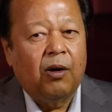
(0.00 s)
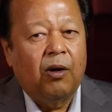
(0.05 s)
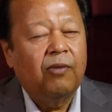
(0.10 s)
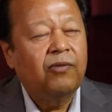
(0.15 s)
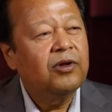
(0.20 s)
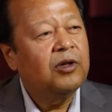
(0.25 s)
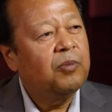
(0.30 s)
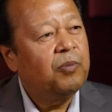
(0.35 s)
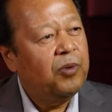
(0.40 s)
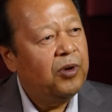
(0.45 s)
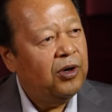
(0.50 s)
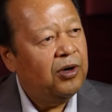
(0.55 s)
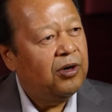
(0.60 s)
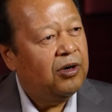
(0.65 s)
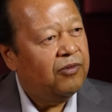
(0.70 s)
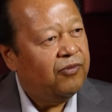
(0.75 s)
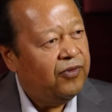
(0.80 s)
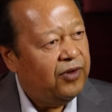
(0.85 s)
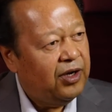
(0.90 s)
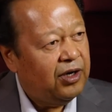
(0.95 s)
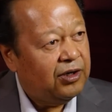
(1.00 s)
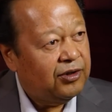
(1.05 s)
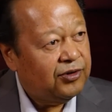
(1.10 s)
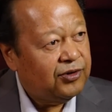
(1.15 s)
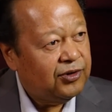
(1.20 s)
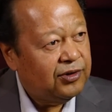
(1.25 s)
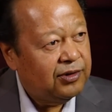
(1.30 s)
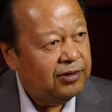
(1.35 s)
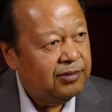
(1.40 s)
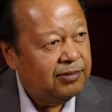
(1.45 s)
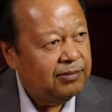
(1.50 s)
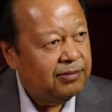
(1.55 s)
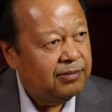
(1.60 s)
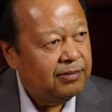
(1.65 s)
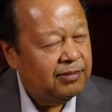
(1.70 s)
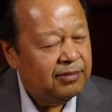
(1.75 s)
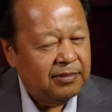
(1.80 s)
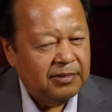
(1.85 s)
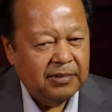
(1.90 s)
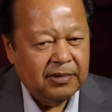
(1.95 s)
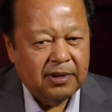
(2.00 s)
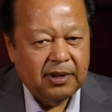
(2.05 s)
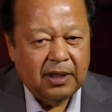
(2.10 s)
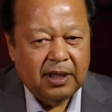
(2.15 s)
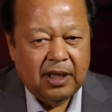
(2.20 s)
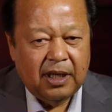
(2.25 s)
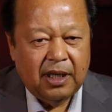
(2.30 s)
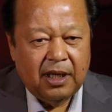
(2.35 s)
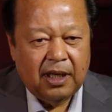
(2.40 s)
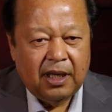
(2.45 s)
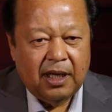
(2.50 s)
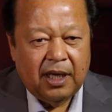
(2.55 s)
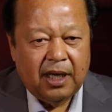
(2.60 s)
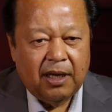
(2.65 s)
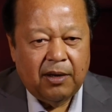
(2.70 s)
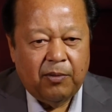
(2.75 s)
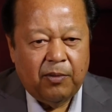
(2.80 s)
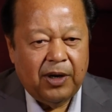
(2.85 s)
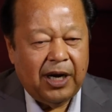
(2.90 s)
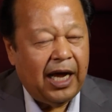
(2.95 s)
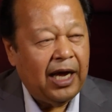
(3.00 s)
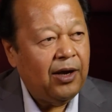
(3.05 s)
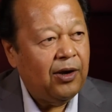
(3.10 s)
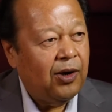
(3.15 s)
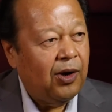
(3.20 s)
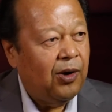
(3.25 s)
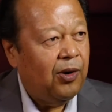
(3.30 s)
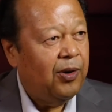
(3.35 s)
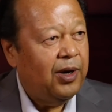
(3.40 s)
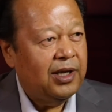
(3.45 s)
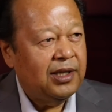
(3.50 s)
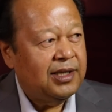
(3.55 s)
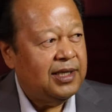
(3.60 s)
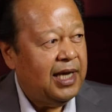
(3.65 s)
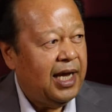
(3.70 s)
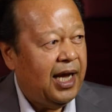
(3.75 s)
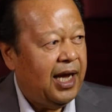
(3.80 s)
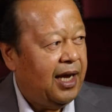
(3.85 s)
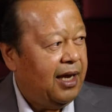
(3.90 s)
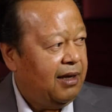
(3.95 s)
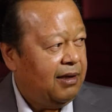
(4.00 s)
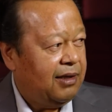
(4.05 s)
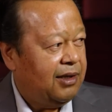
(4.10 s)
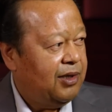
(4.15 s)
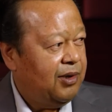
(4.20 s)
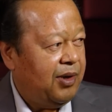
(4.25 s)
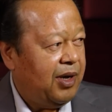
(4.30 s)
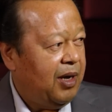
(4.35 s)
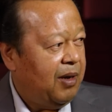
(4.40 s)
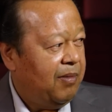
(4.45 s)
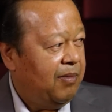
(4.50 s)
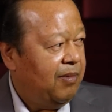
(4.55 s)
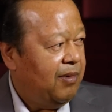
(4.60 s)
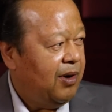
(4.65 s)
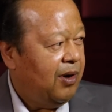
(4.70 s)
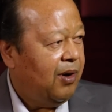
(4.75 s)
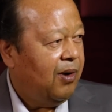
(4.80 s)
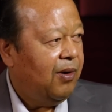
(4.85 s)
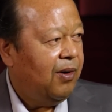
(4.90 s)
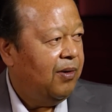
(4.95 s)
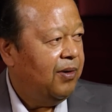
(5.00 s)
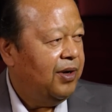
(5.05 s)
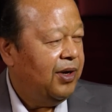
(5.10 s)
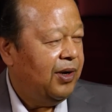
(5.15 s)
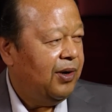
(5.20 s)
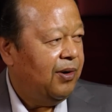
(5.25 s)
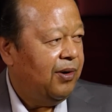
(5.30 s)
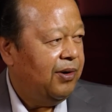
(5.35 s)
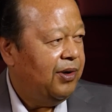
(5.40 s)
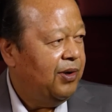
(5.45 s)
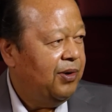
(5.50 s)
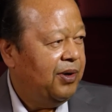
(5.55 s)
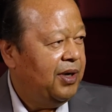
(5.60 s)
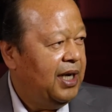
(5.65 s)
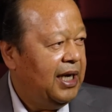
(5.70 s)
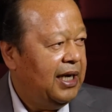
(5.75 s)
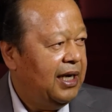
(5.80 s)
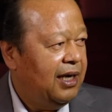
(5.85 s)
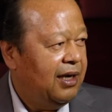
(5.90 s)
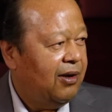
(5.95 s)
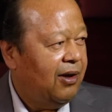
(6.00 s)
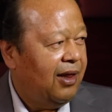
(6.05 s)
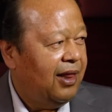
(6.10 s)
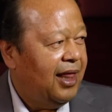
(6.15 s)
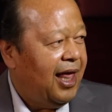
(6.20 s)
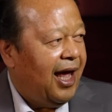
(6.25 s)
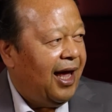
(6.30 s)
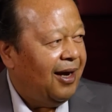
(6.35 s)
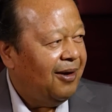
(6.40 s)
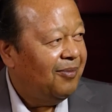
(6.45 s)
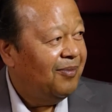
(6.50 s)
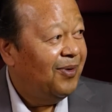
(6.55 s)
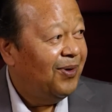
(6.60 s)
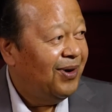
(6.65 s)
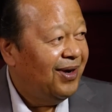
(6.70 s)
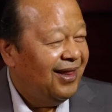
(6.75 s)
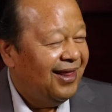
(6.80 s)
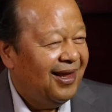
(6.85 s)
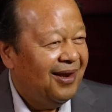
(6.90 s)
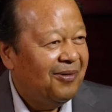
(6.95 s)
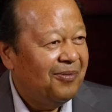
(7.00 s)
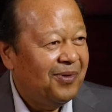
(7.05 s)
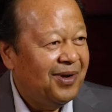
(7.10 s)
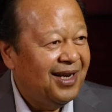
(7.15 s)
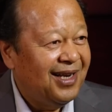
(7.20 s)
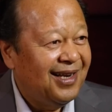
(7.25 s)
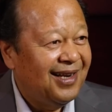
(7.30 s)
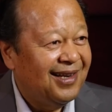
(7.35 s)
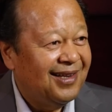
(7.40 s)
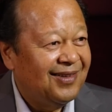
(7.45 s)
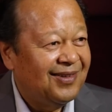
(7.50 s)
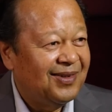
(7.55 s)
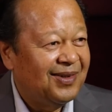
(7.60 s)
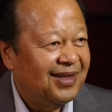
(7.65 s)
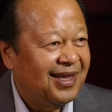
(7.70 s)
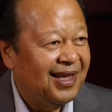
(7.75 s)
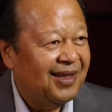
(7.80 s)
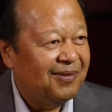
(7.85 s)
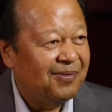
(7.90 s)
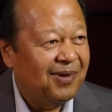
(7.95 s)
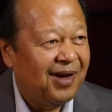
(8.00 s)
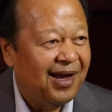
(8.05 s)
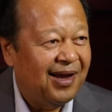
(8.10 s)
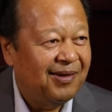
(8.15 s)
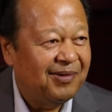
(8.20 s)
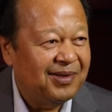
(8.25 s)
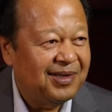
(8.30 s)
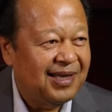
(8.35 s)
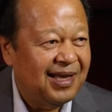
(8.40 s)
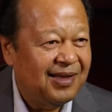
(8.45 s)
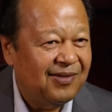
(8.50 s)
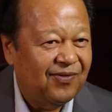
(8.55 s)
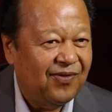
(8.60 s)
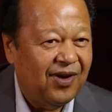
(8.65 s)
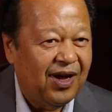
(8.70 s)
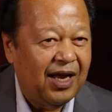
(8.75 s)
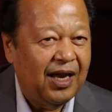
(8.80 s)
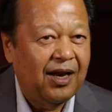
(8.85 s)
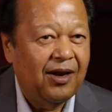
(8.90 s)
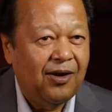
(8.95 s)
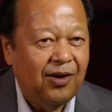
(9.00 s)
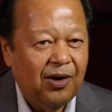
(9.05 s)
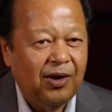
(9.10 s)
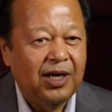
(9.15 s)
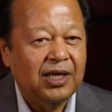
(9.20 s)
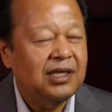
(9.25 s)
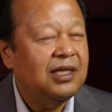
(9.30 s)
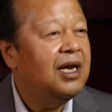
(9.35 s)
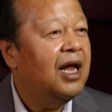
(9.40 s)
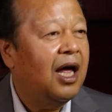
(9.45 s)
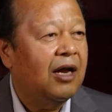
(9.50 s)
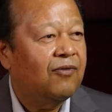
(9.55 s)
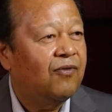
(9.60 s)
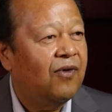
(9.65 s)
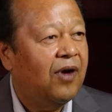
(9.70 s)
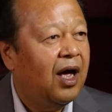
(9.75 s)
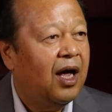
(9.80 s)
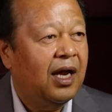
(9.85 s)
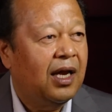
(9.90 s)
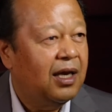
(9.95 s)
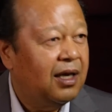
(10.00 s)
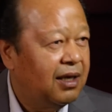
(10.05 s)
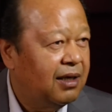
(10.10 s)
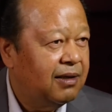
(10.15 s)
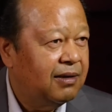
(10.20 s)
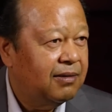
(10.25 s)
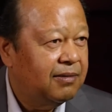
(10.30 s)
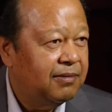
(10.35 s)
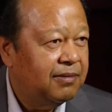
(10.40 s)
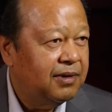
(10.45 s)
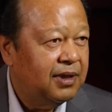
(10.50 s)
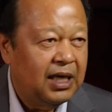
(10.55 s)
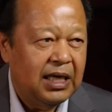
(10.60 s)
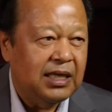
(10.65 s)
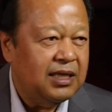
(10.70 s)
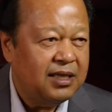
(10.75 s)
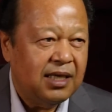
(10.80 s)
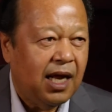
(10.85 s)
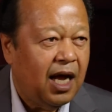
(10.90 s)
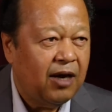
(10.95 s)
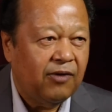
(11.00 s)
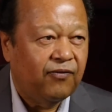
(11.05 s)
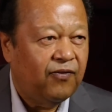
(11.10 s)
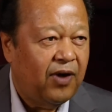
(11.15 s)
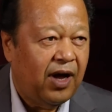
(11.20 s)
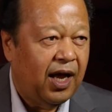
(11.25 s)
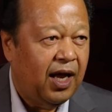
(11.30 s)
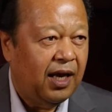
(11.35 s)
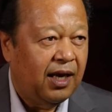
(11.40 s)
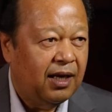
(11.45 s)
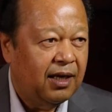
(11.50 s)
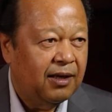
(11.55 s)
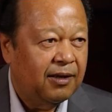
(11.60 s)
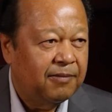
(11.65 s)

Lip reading: over the period of years, will I go and say to him, oh, you needed all that more than we did, so that's why it's fine? No, it's not fine. It's not fine.